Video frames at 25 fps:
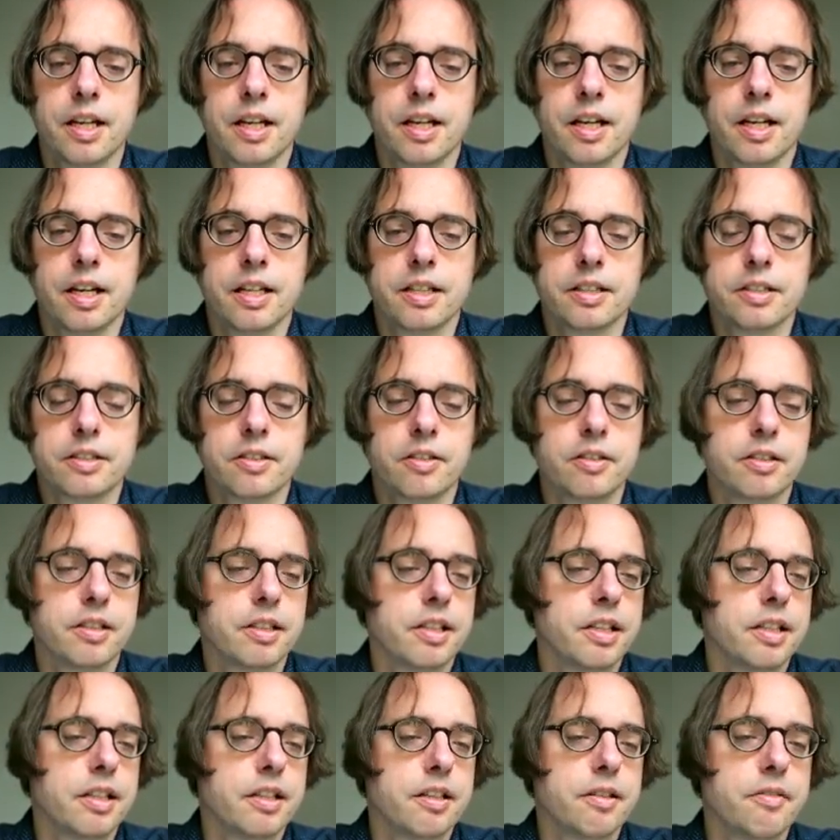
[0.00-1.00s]
So
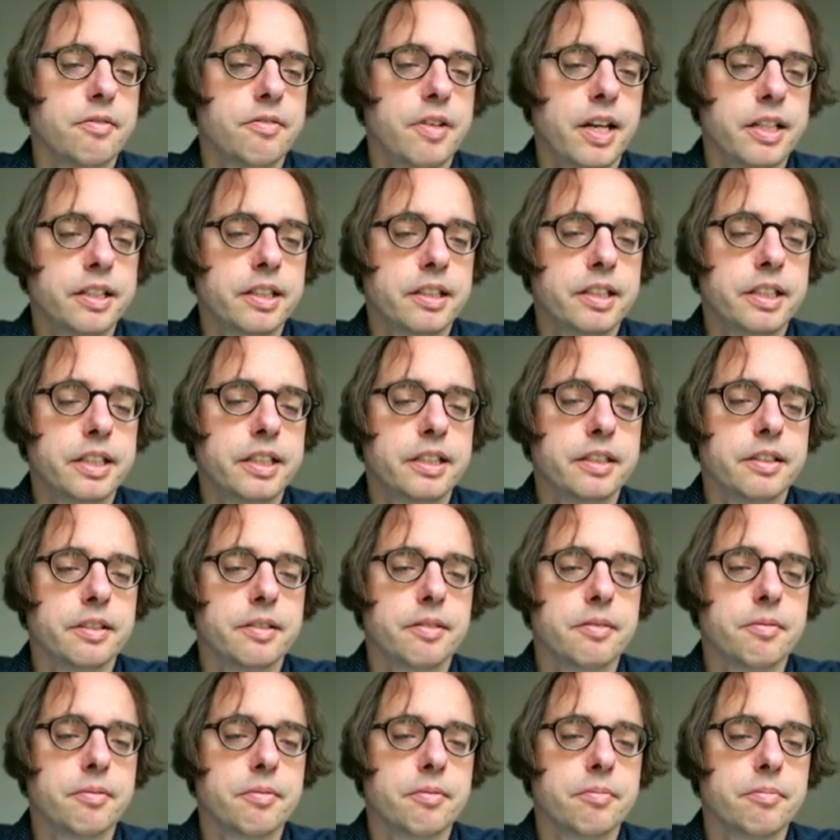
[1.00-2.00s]
finally,
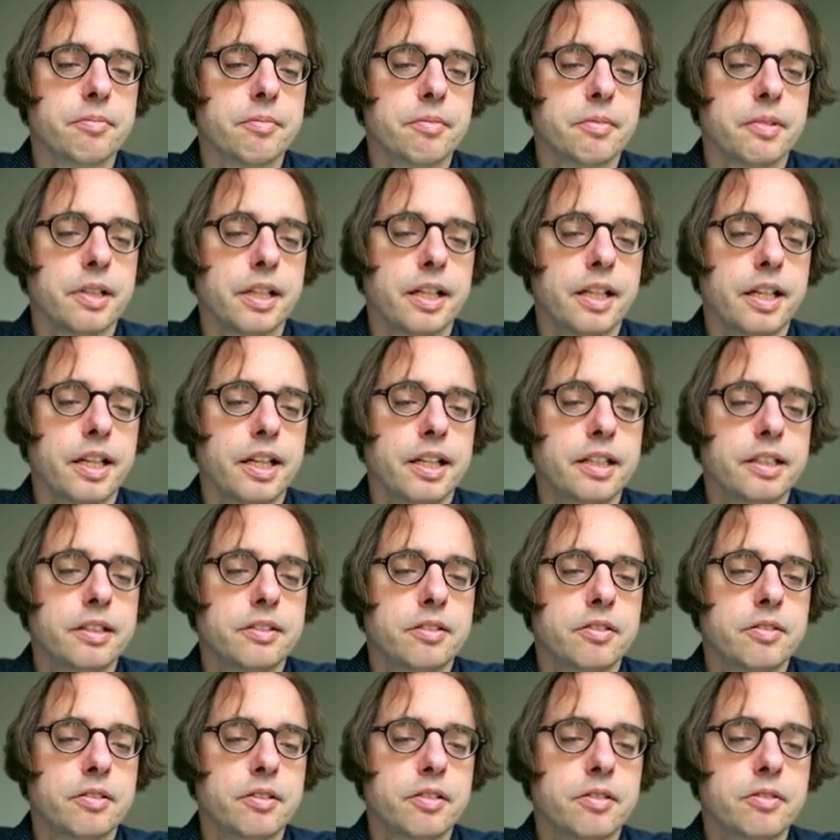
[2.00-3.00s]
in
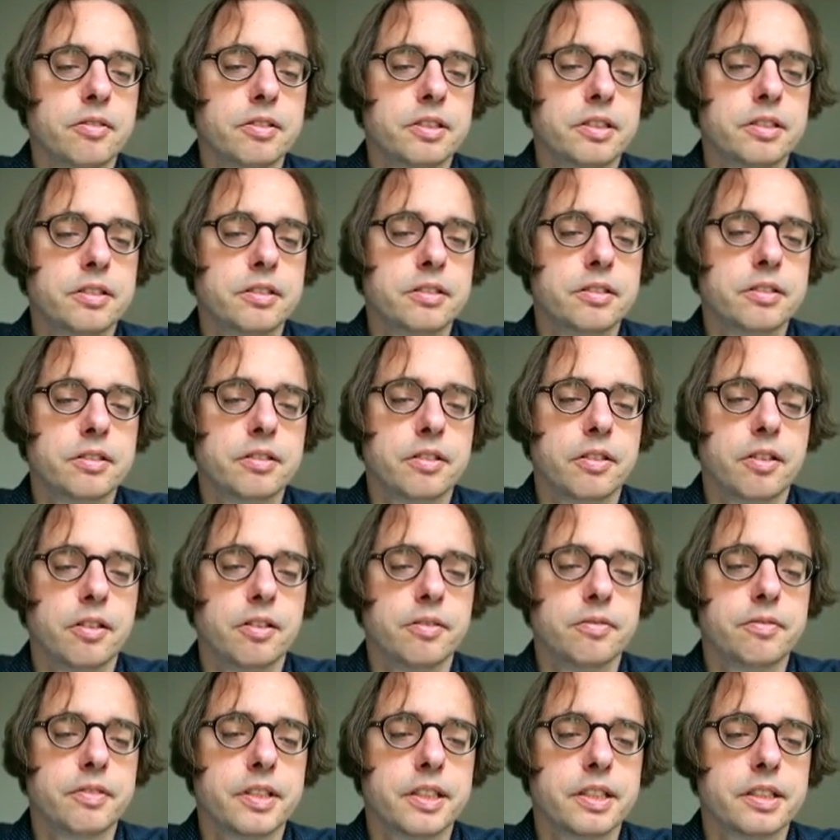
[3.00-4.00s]
conclusion of
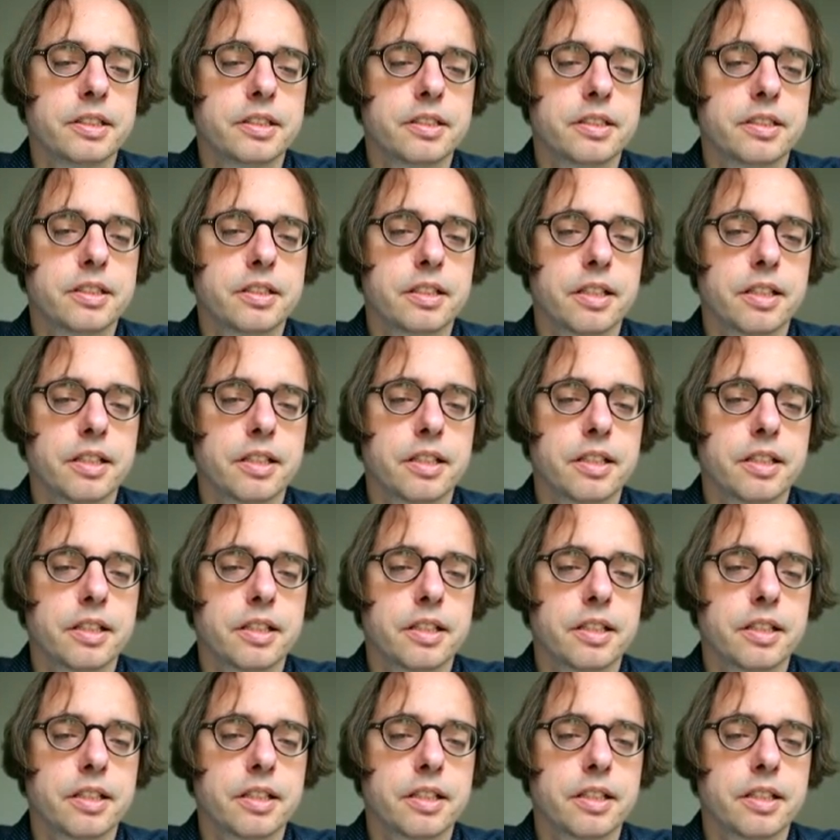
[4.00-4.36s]
this